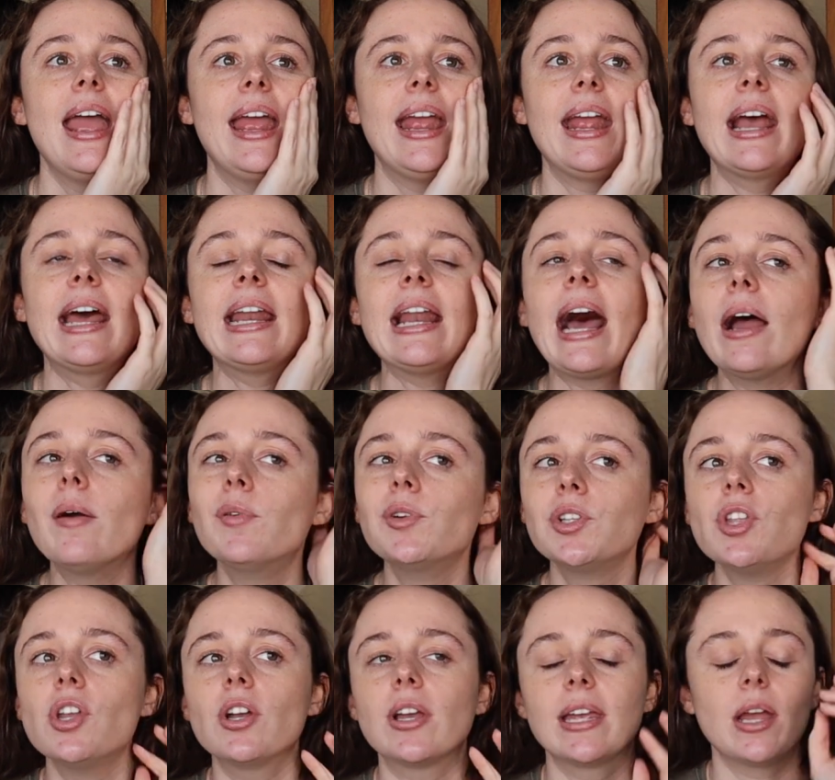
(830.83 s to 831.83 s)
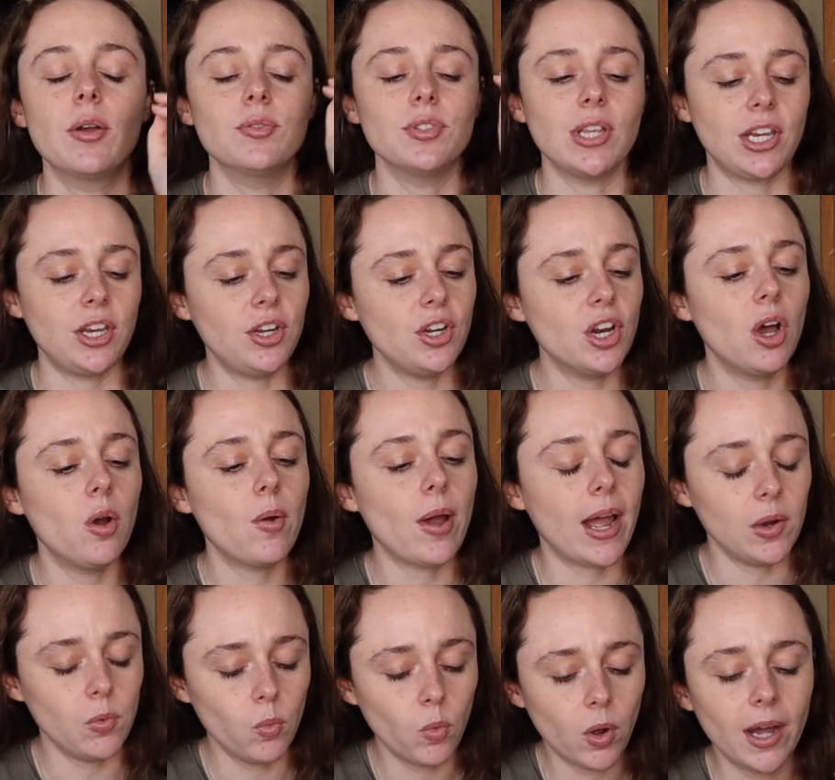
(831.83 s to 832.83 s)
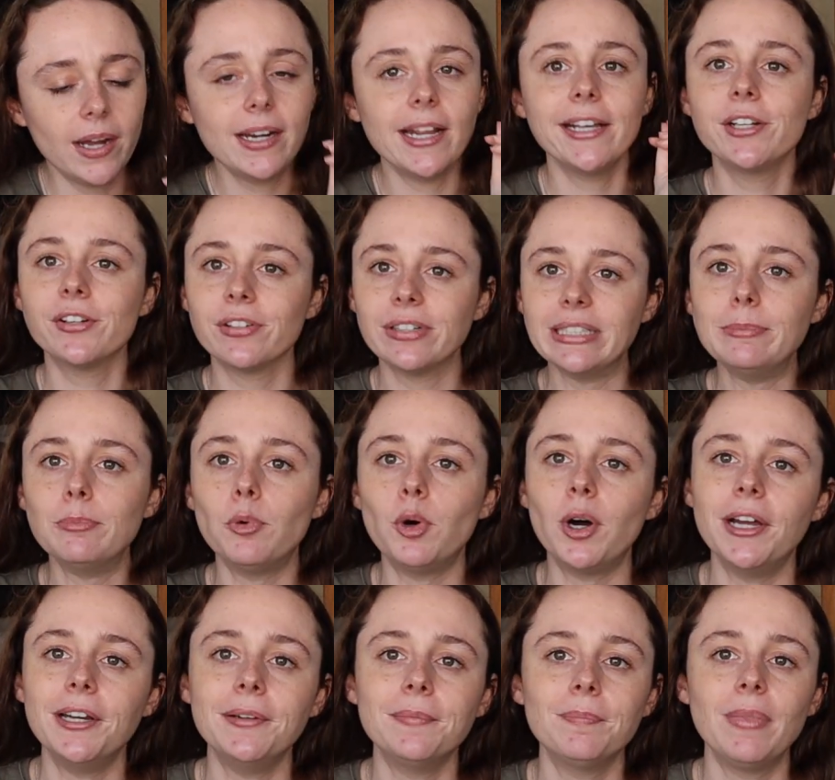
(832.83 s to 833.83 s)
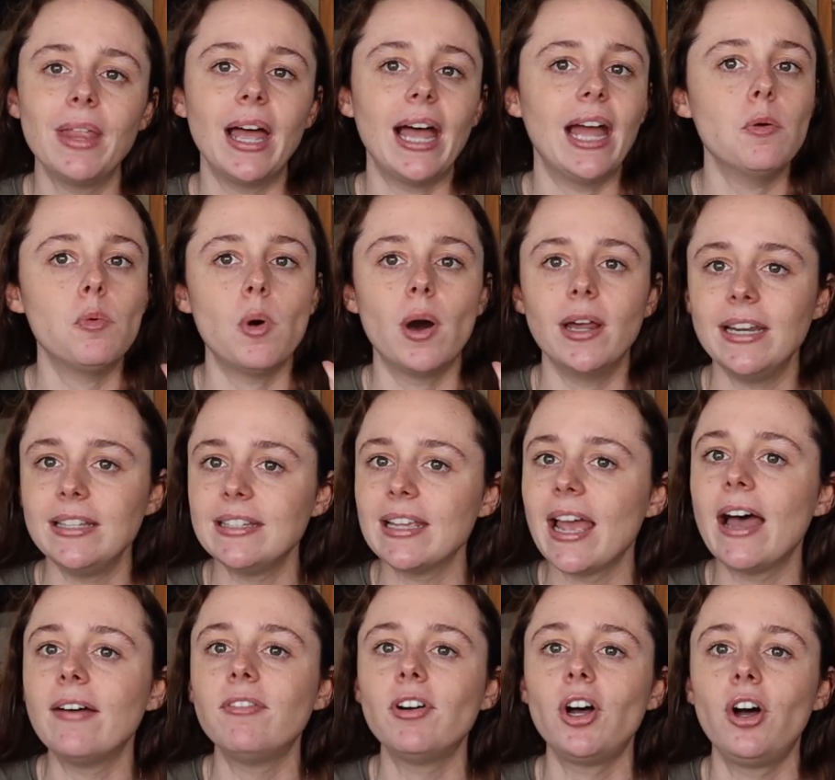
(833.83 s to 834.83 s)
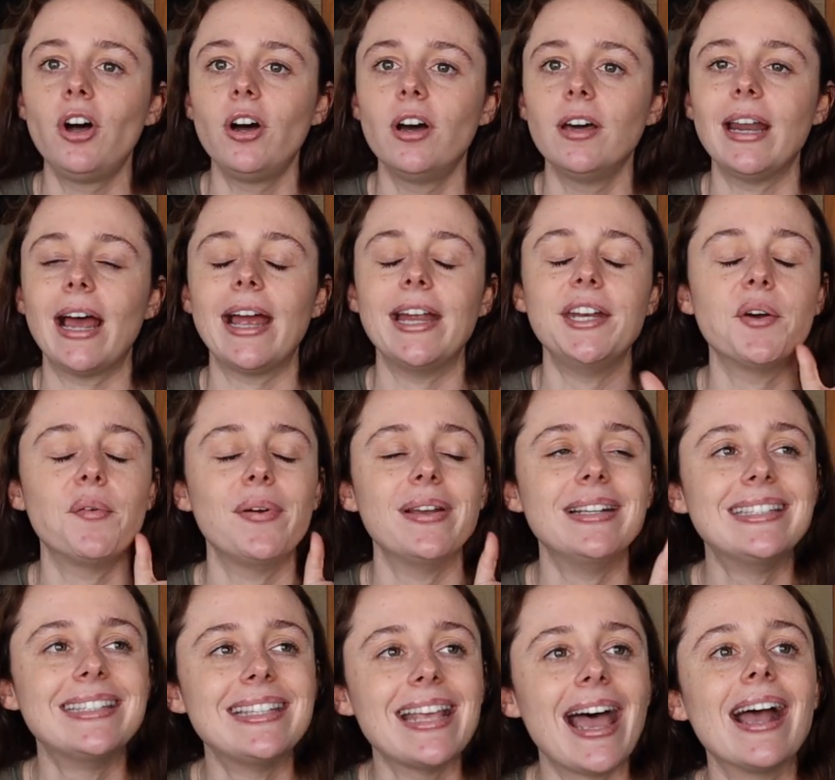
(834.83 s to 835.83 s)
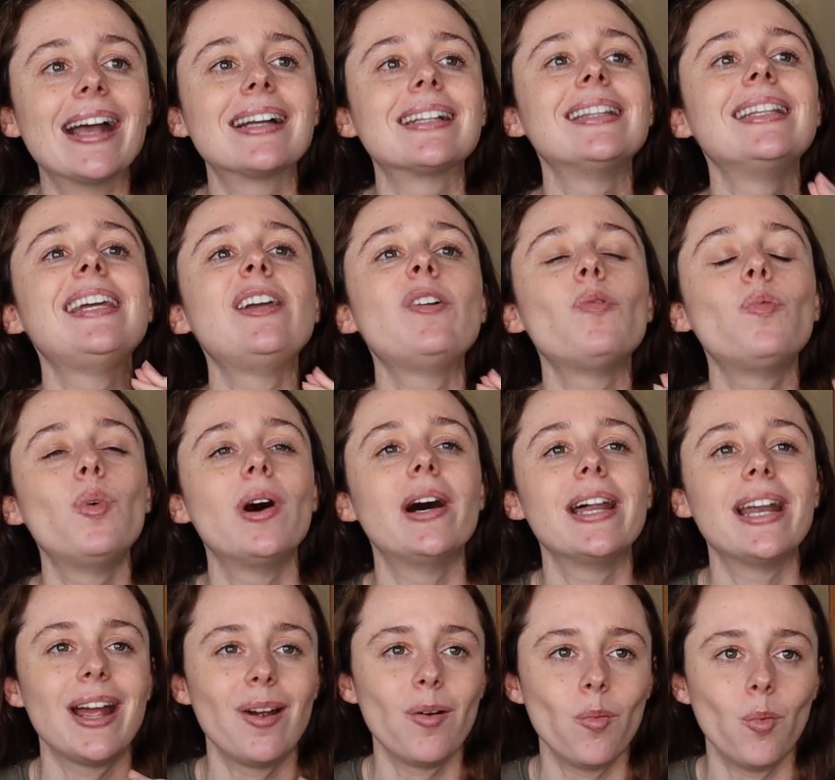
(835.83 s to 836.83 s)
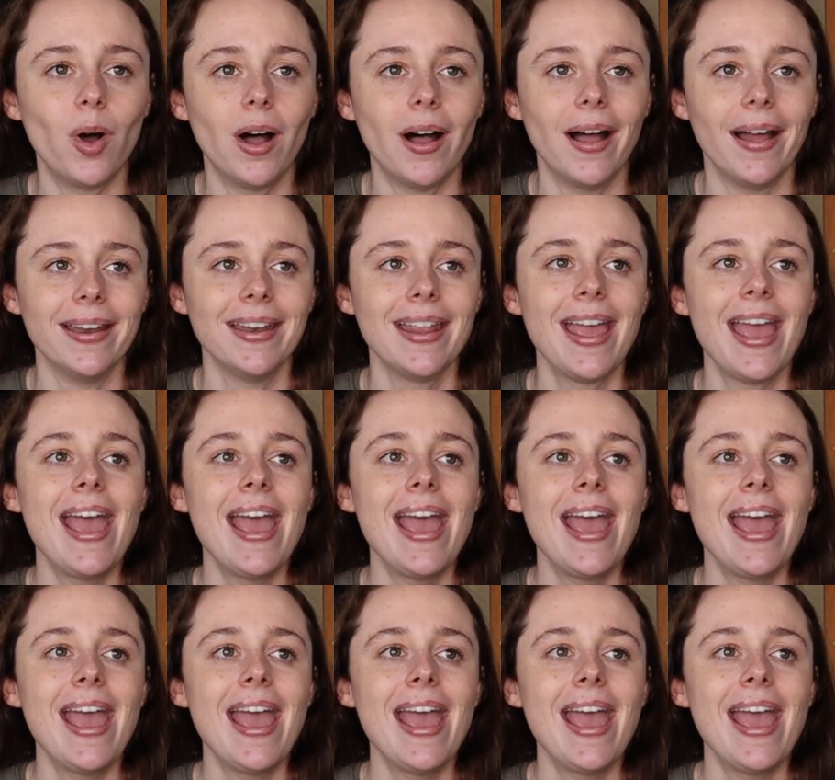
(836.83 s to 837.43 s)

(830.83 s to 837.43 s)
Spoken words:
And I was looking, I was like, you know, I want a cream one. I want it to have a hood. I know exactly what I want.